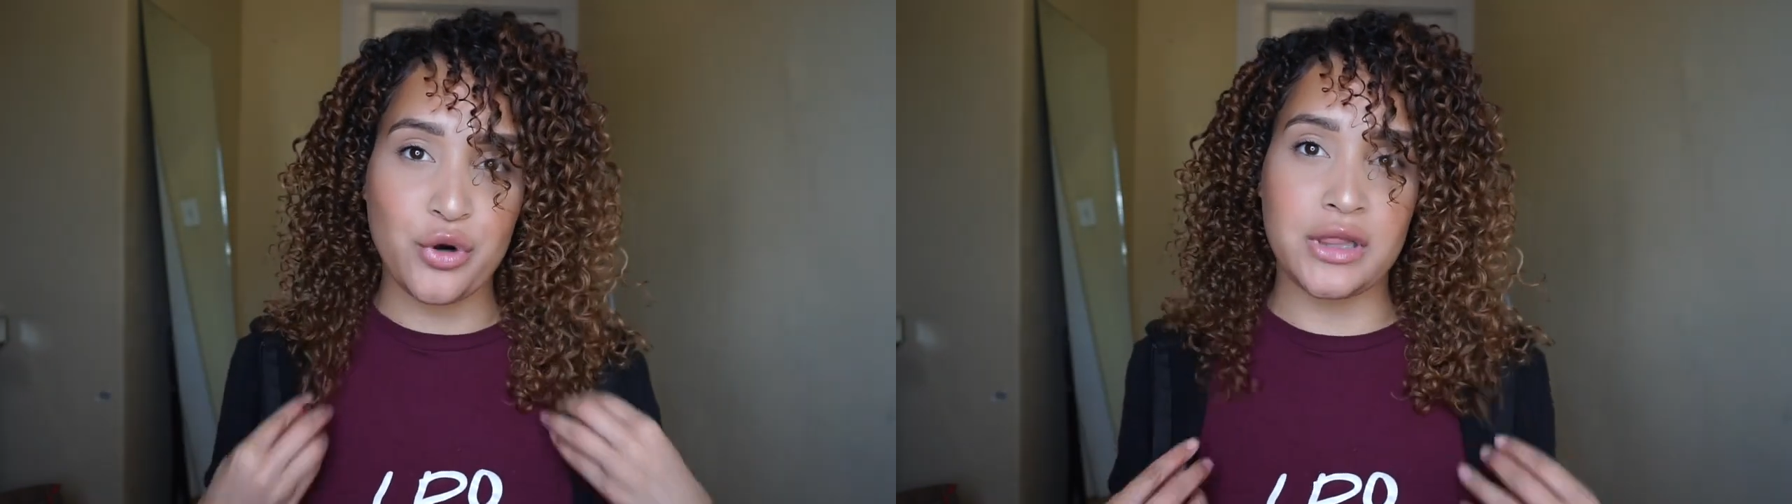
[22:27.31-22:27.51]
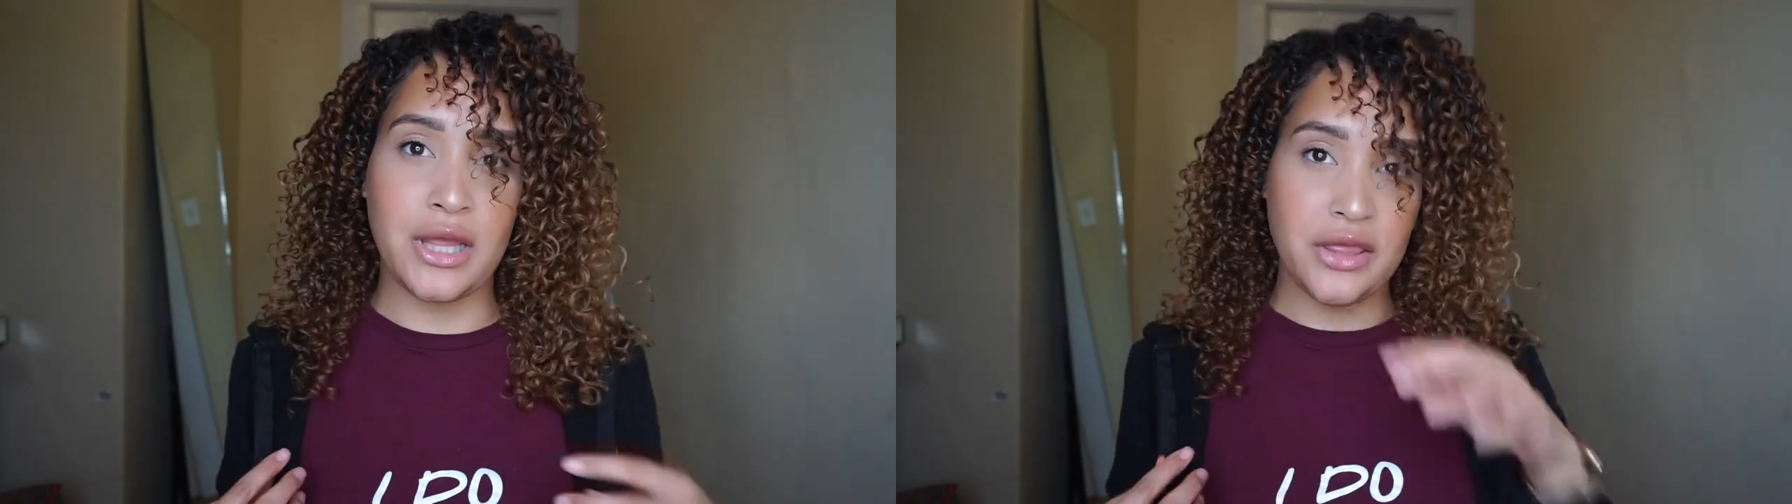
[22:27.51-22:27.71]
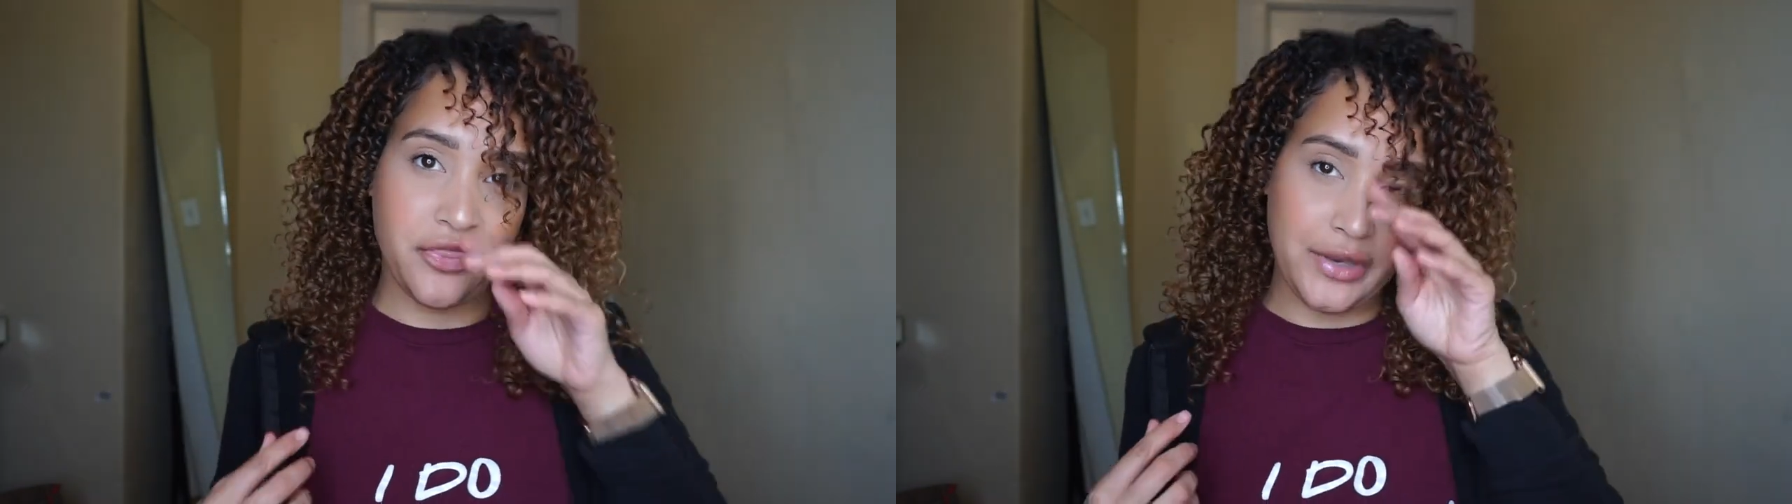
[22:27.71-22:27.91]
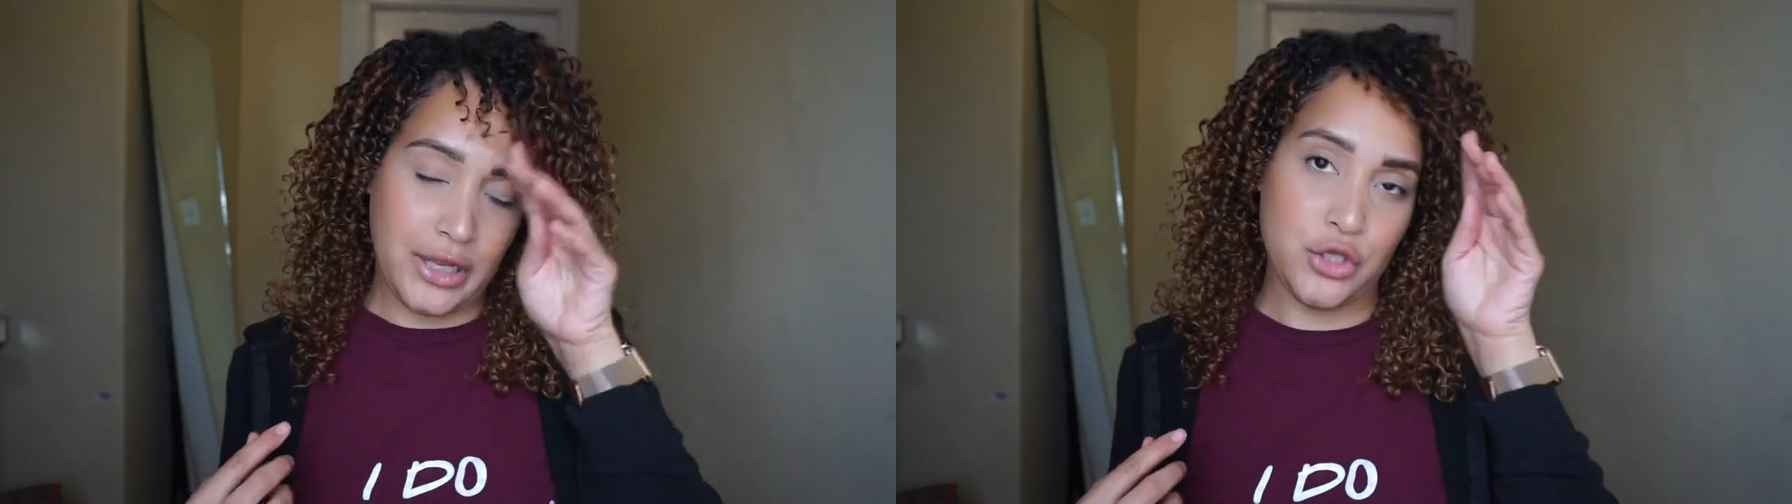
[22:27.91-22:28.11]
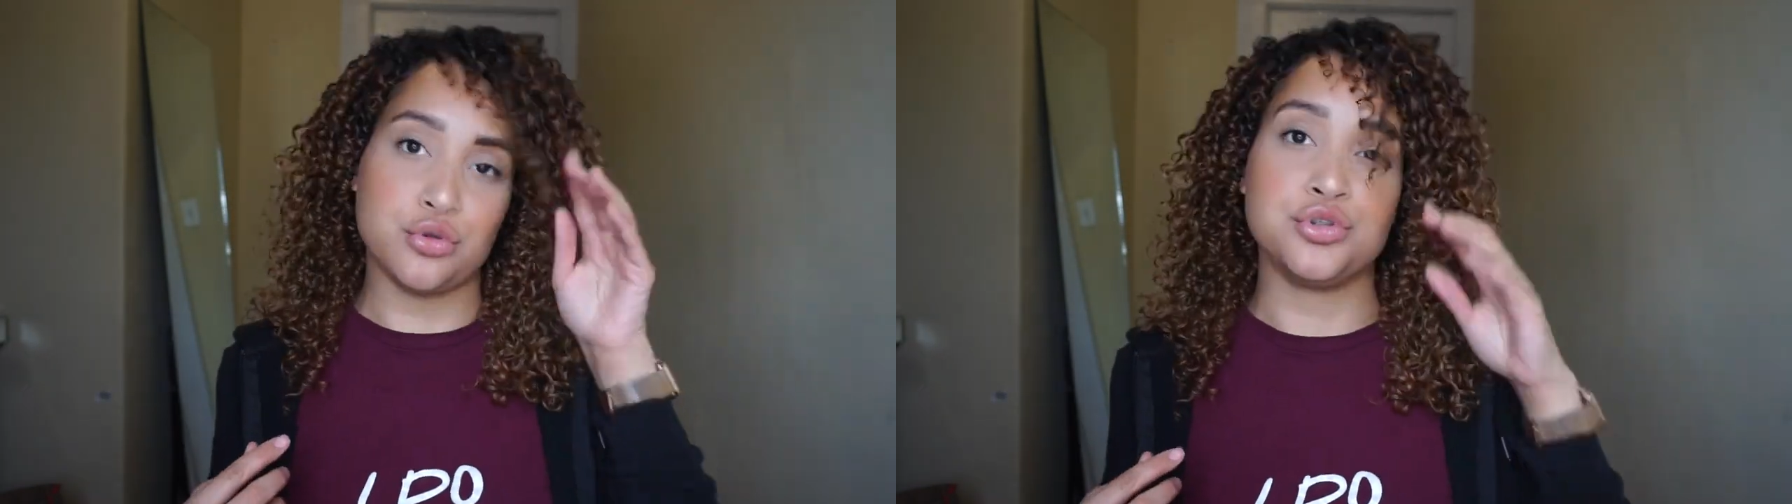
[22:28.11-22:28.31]
more length than
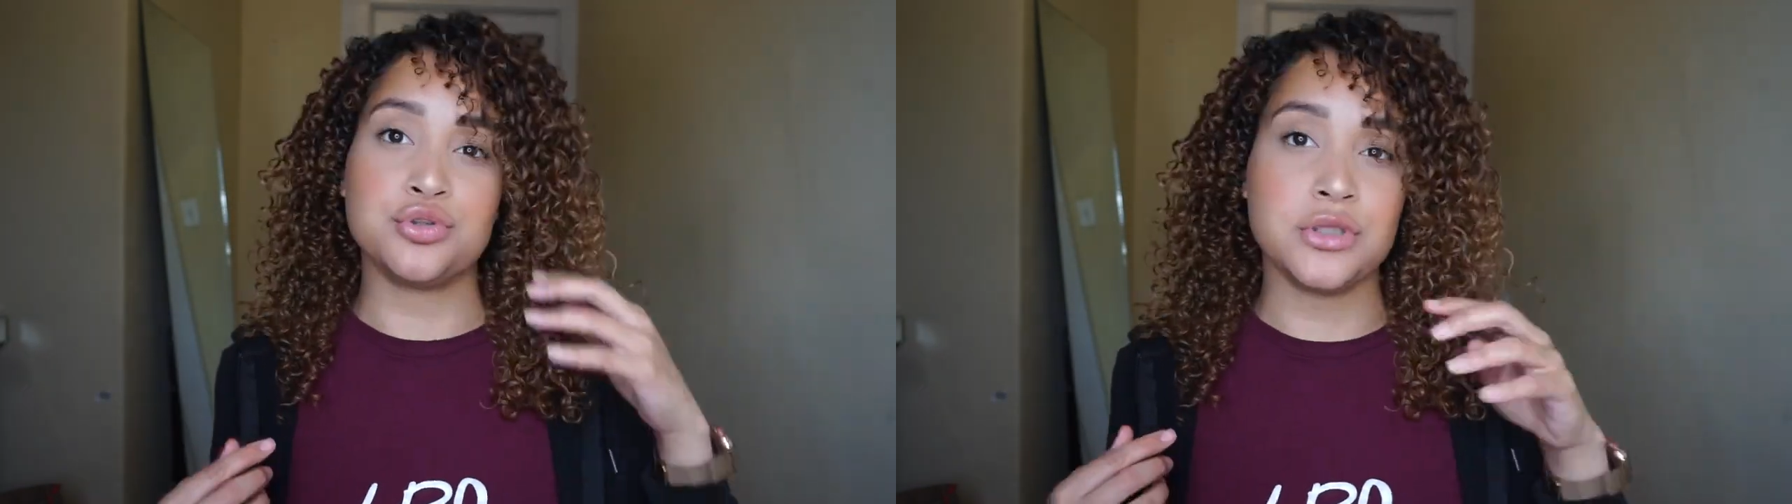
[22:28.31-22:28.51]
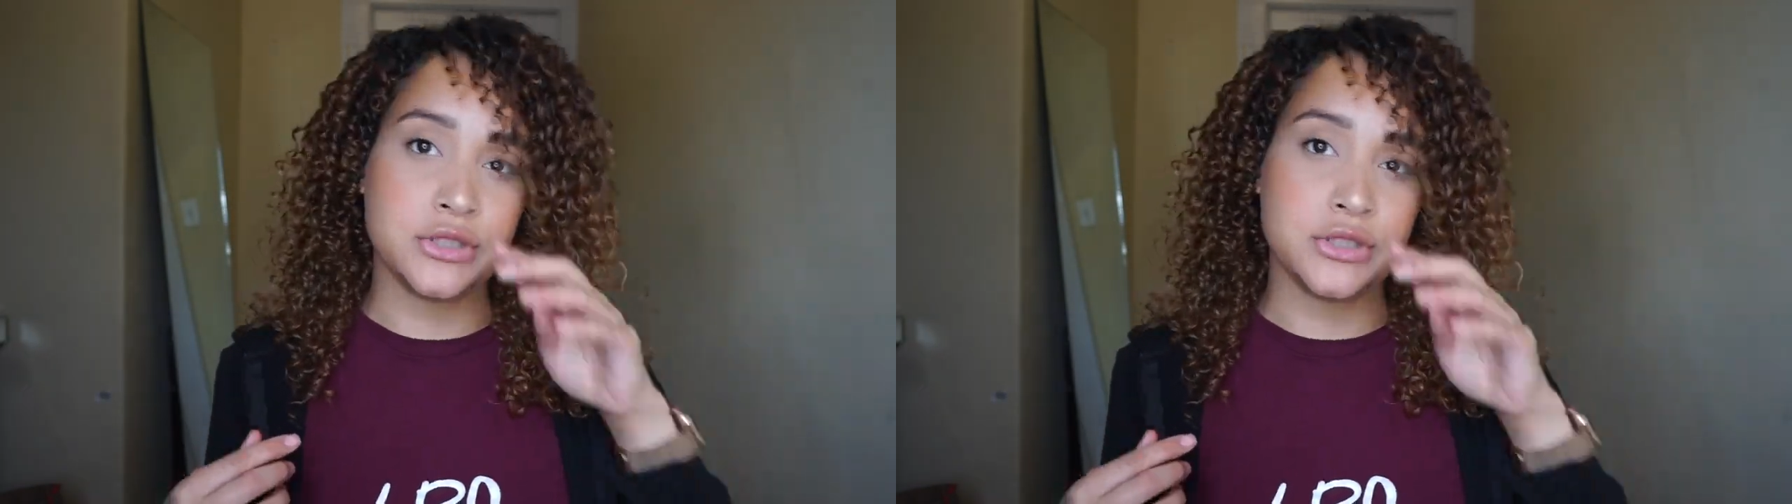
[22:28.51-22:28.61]
I usually